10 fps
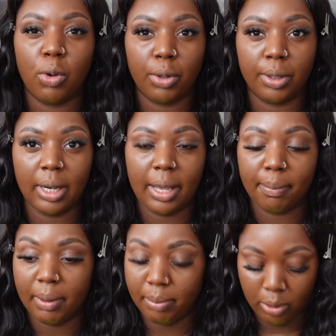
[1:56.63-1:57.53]
on like
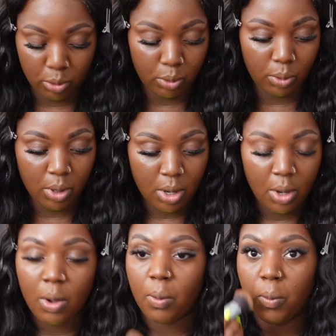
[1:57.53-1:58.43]
biblical
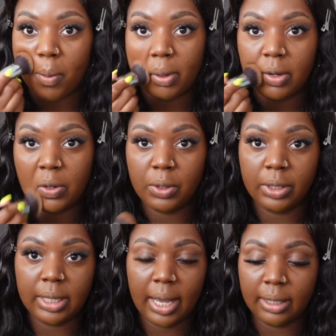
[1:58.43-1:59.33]

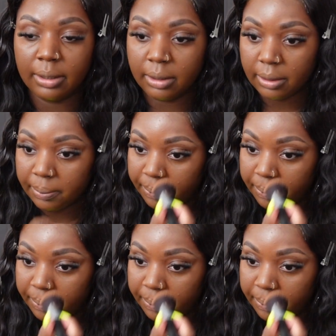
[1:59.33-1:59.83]
womanhood and